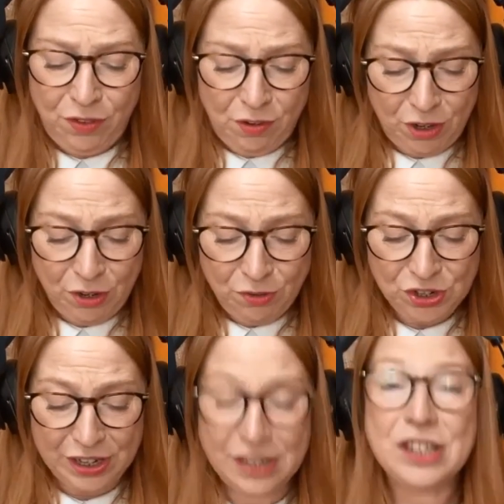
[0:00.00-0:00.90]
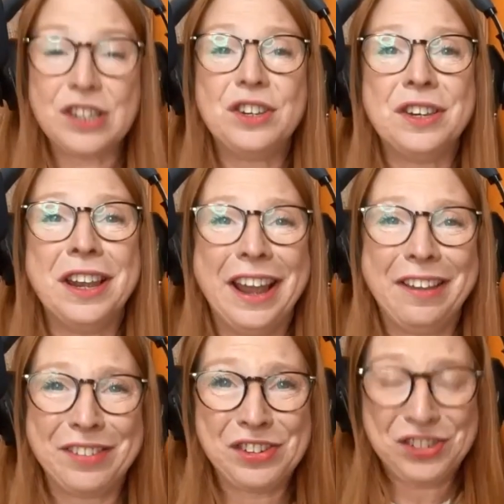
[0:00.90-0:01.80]
you usually have
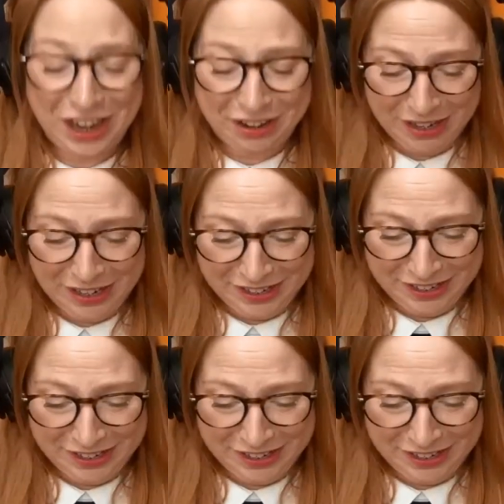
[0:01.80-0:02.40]
a shower,